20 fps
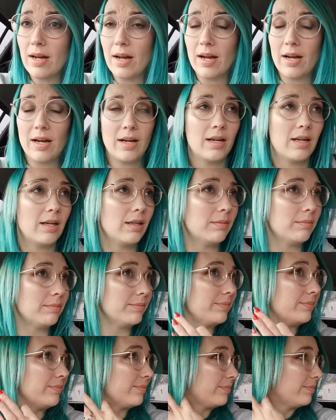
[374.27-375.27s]

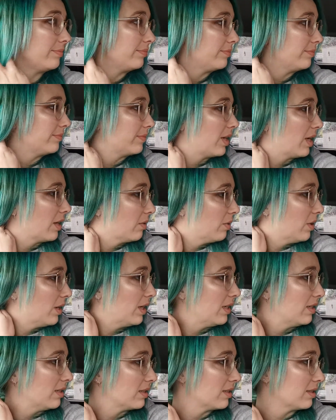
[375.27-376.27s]

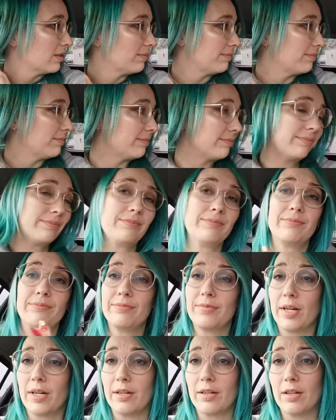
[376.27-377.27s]
Otherwise,
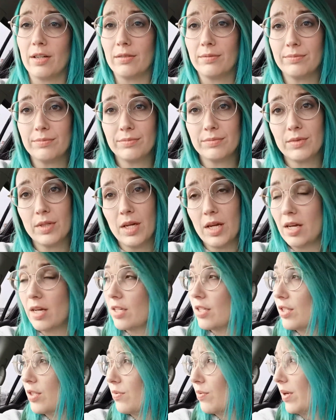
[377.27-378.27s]
I don't know.
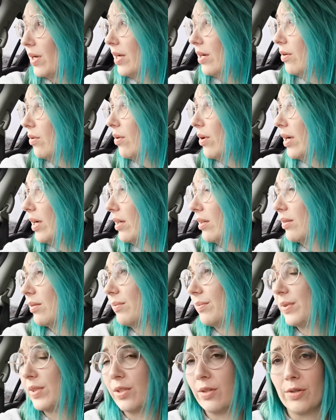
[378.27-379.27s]
It's just really annoying,
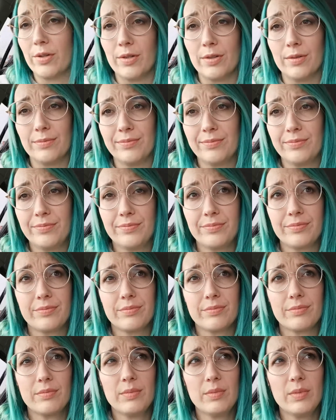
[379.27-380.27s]
so
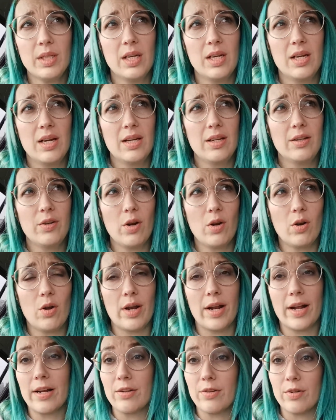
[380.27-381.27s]
not a
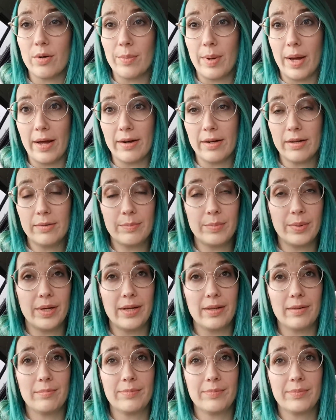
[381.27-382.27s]
lot I can do about it,
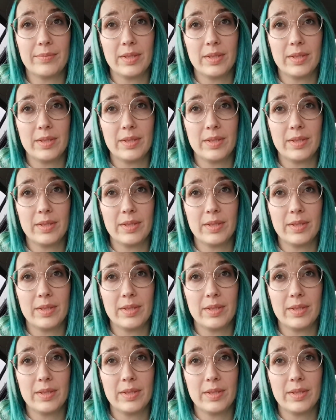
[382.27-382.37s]
but